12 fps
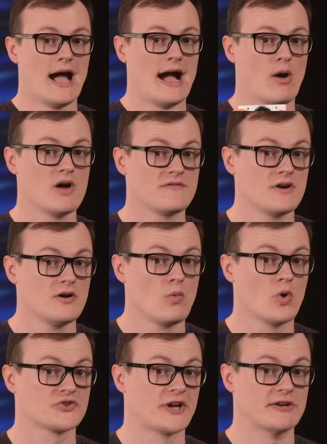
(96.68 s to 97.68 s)
However,
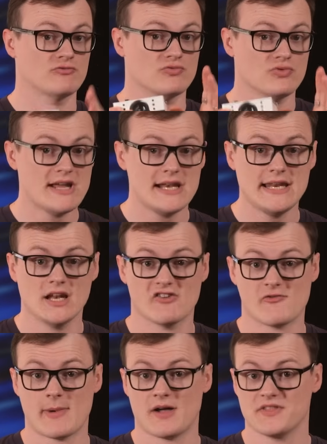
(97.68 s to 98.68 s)
what I really
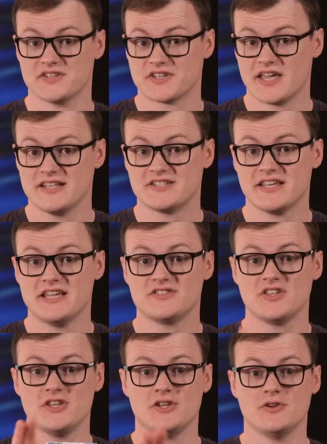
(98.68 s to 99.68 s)
love about this kit
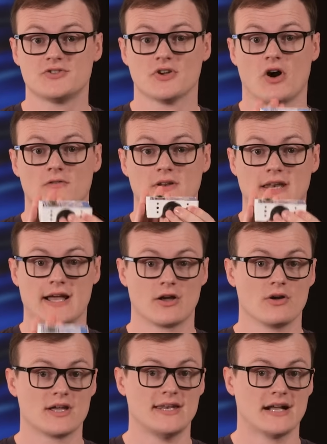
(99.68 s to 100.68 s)
is the use of
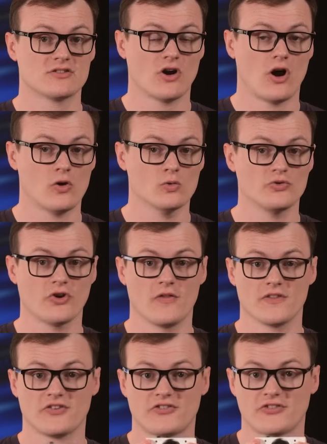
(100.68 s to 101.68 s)
LEGO connector holes
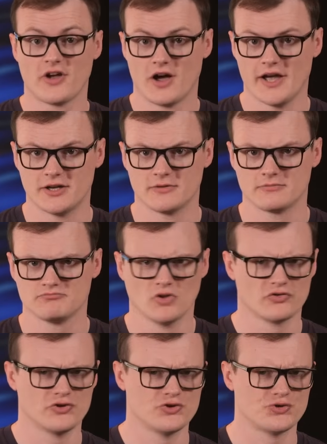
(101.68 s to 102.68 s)
on the side.
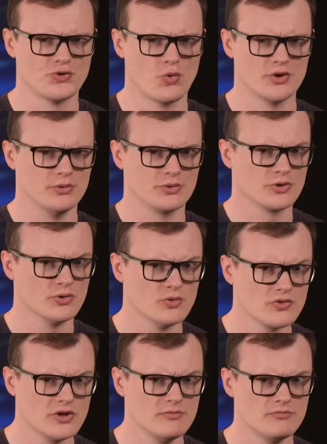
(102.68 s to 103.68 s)
Not too sure what you would
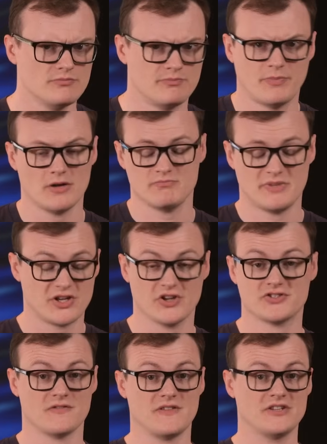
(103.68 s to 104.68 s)
call them, but
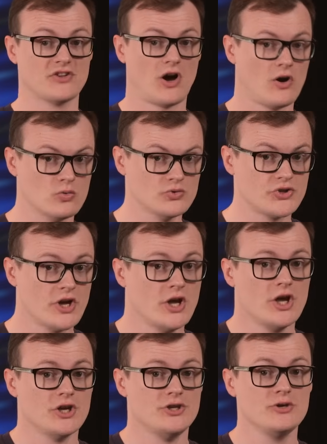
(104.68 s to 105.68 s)
because of these holes,
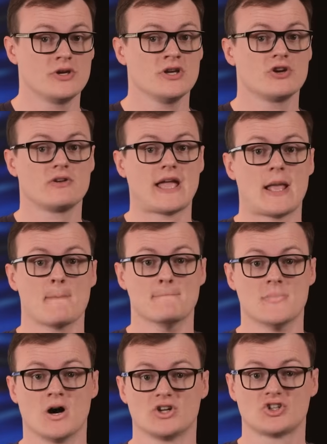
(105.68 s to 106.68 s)
you can create
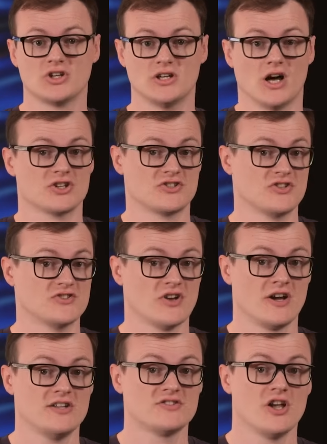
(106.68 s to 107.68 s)
much larger
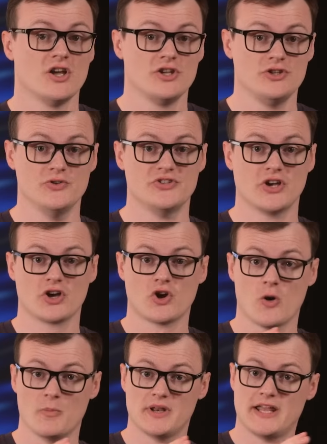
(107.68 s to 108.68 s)
designs using a
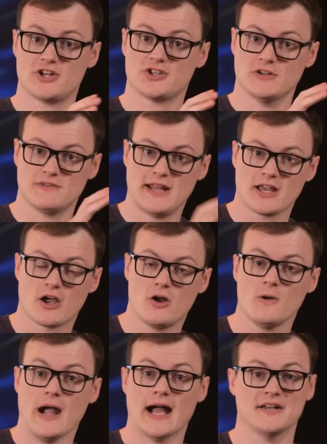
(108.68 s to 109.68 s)
combination of
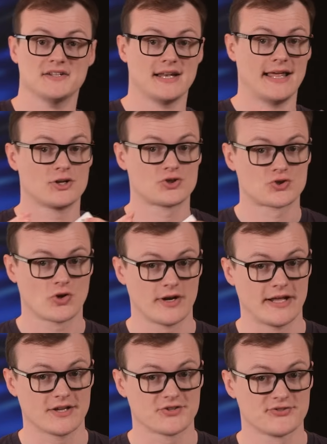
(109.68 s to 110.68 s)
LEGO and
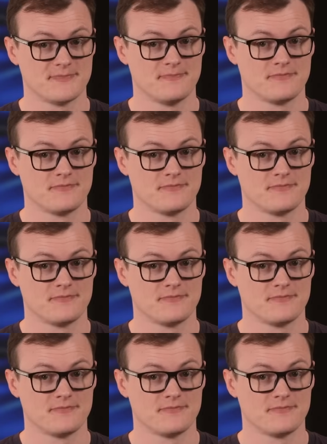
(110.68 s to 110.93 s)
electronics.